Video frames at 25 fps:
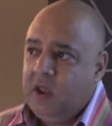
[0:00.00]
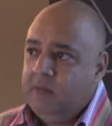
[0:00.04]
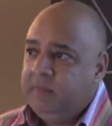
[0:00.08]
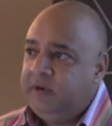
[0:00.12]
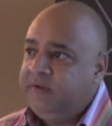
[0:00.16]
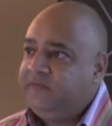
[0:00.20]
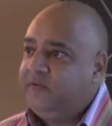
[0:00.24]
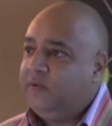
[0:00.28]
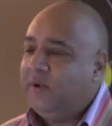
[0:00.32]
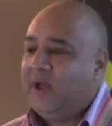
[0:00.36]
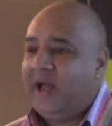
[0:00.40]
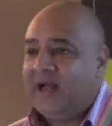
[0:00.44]

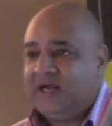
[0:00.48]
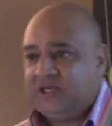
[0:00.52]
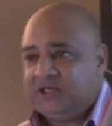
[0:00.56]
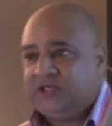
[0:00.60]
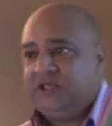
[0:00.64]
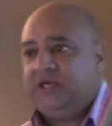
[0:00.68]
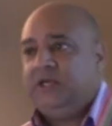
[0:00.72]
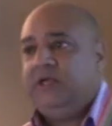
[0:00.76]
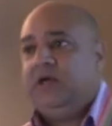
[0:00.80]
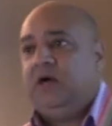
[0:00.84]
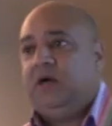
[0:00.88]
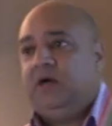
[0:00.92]
But if you
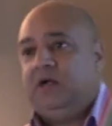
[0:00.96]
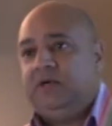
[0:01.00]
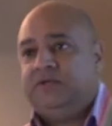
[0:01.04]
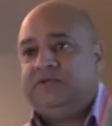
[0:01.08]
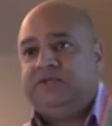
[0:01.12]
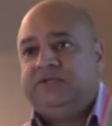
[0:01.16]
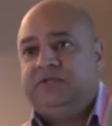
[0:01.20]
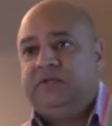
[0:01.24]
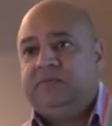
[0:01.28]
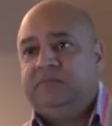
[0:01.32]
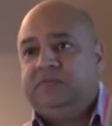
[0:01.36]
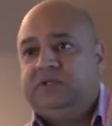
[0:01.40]
actually
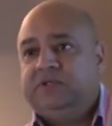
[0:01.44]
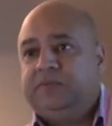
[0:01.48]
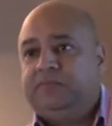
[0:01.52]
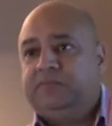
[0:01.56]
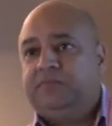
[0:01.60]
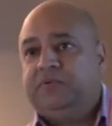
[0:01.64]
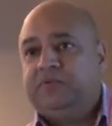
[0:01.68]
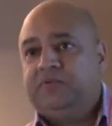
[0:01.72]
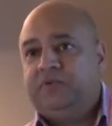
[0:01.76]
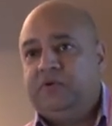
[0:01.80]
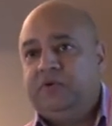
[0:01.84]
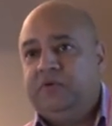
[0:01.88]
ask them to
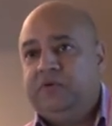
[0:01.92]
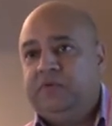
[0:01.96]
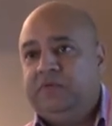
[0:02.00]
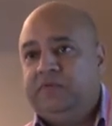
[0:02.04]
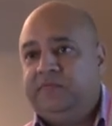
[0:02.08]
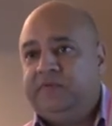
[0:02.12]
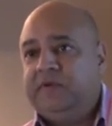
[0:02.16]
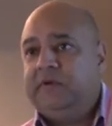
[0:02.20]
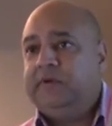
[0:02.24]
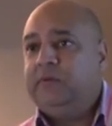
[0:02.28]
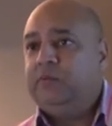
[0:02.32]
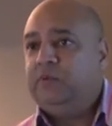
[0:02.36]

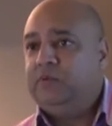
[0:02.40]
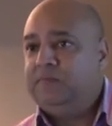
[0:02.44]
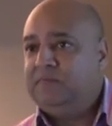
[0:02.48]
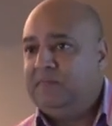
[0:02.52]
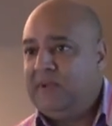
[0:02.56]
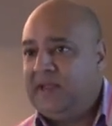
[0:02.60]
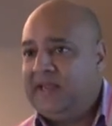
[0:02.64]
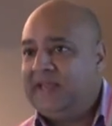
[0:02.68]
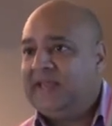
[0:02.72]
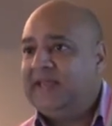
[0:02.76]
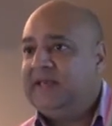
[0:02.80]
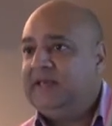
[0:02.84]
prove that it would
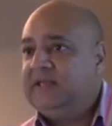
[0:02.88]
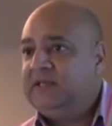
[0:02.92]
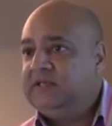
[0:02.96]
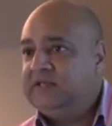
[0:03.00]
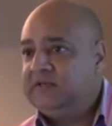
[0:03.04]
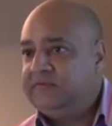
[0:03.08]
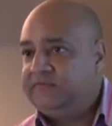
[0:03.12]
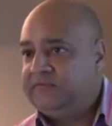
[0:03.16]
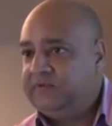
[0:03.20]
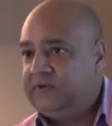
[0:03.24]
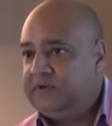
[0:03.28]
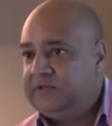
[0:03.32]
make any
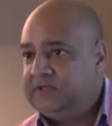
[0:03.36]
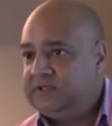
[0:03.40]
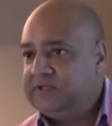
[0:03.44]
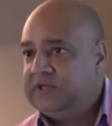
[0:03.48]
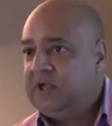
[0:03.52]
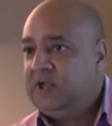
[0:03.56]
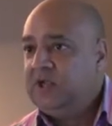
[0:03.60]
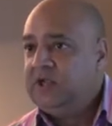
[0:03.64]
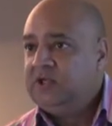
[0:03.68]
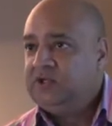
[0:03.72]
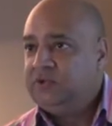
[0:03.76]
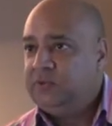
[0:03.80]
difference
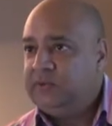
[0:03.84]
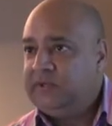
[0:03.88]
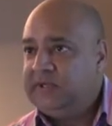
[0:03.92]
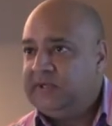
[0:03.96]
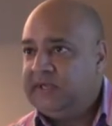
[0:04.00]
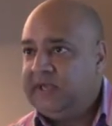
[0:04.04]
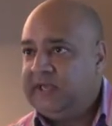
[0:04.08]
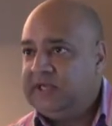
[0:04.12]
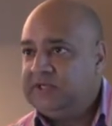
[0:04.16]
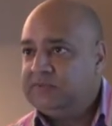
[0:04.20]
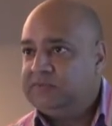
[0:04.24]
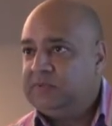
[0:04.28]
to
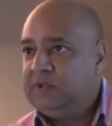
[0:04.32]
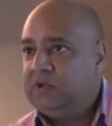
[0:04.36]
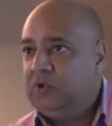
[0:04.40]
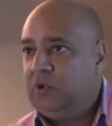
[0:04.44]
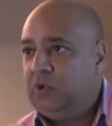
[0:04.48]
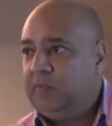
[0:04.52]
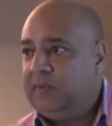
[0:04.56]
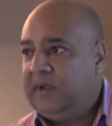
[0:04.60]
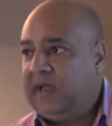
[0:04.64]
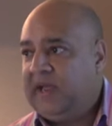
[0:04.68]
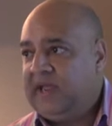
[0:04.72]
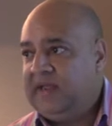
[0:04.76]
engagement
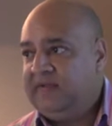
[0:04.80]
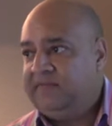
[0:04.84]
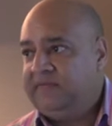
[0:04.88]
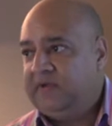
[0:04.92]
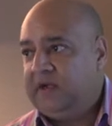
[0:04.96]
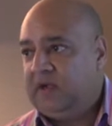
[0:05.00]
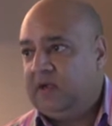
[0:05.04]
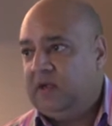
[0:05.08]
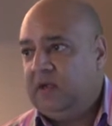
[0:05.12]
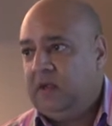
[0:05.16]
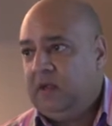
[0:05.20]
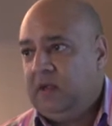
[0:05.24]
or
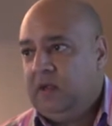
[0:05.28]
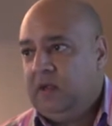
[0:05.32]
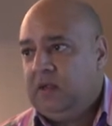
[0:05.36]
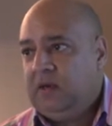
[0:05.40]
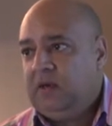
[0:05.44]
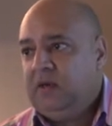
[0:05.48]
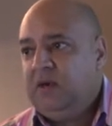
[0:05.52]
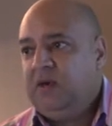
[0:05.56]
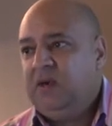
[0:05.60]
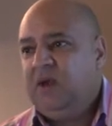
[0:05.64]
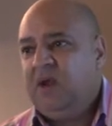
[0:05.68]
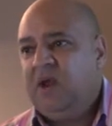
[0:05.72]
behavior,
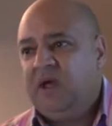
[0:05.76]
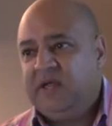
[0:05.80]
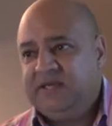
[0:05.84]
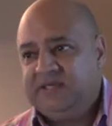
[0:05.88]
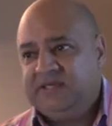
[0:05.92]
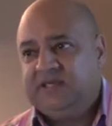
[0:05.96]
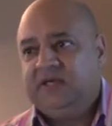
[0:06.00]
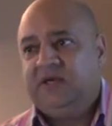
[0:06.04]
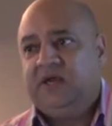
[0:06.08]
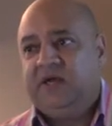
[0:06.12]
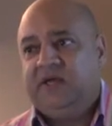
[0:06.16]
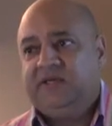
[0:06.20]

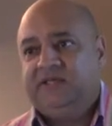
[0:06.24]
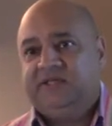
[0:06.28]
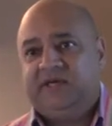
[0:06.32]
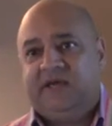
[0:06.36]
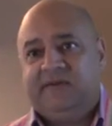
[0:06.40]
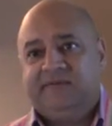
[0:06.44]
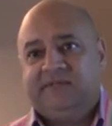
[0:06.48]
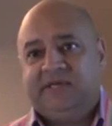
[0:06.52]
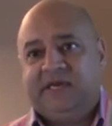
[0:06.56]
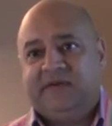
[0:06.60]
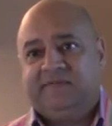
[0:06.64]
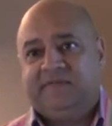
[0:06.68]
99
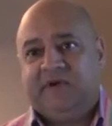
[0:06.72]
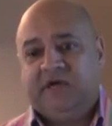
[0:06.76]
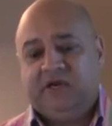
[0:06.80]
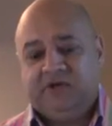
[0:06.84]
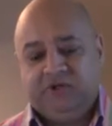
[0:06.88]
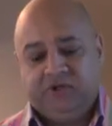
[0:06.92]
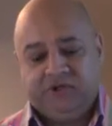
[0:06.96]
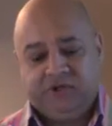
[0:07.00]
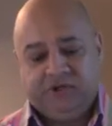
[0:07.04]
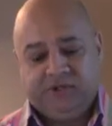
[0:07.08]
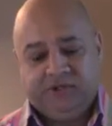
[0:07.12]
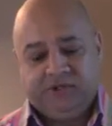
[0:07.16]
times out of
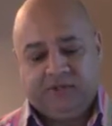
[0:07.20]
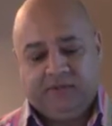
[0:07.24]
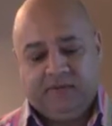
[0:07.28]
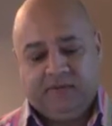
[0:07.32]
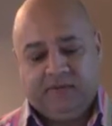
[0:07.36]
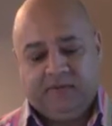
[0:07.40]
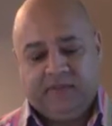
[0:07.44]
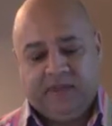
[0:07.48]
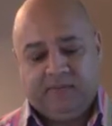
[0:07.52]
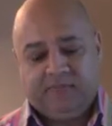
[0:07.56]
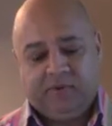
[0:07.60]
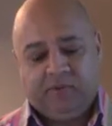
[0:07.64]
100,
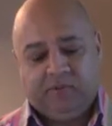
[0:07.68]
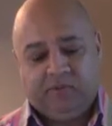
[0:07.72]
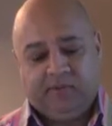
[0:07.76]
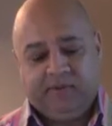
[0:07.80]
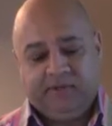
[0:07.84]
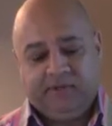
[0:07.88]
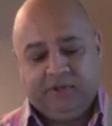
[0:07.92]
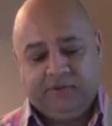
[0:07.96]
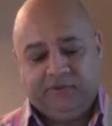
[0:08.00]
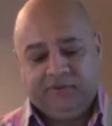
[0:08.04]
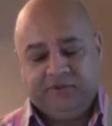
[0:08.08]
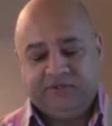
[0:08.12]
they
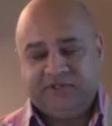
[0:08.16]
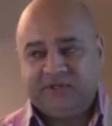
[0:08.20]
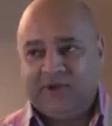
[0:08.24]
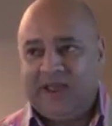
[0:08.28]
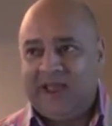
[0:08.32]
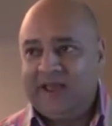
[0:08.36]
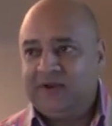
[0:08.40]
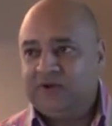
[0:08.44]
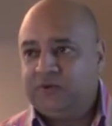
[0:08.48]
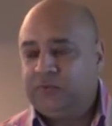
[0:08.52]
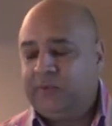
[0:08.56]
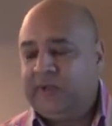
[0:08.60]
probably couldn't. So
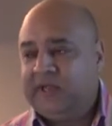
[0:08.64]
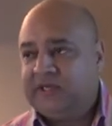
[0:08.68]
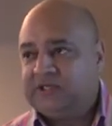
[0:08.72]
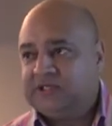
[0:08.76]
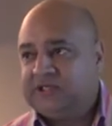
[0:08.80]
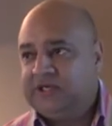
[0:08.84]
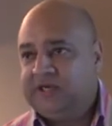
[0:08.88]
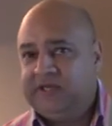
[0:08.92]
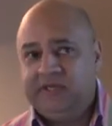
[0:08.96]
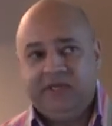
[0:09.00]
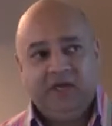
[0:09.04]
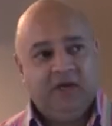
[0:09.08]
how do we
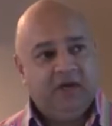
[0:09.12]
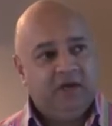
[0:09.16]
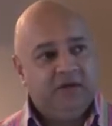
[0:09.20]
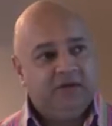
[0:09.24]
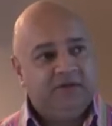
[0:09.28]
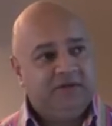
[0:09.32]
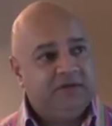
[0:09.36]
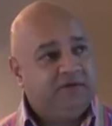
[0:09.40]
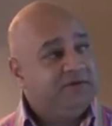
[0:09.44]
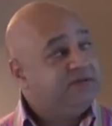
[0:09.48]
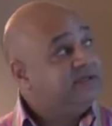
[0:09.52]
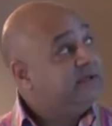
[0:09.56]
actually
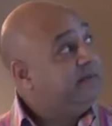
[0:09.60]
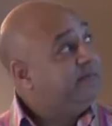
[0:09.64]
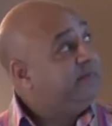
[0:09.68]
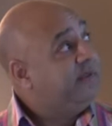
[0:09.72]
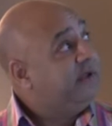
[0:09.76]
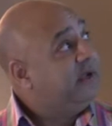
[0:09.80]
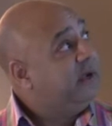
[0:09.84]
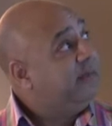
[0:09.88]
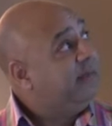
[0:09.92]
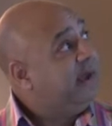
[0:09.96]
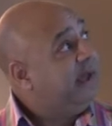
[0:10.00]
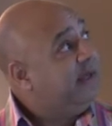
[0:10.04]
do
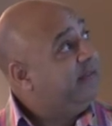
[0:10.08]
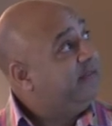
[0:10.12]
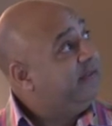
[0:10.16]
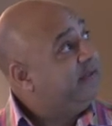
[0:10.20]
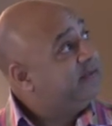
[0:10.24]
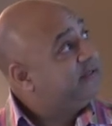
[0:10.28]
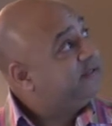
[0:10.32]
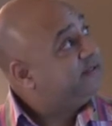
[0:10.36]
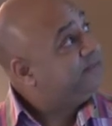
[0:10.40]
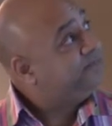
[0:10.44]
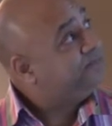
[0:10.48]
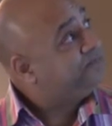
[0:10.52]
something about
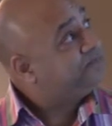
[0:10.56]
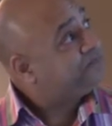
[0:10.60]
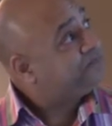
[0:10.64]
this?